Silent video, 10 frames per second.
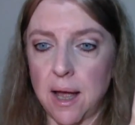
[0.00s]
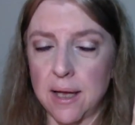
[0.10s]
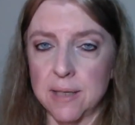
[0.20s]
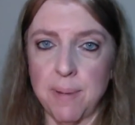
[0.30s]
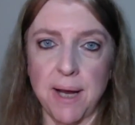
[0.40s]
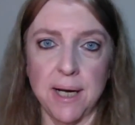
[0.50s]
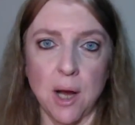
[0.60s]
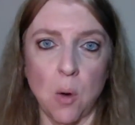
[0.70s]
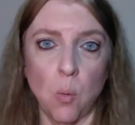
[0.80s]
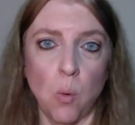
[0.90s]
depending
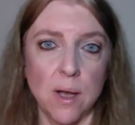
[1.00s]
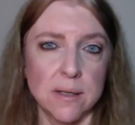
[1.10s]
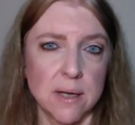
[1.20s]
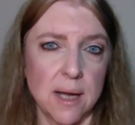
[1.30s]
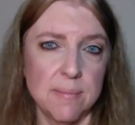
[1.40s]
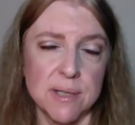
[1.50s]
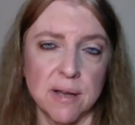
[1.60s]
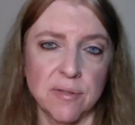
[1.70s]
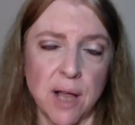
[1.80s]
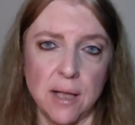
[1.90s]
on what types
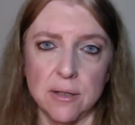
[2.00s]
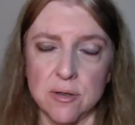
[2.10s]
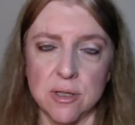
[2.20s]
of colors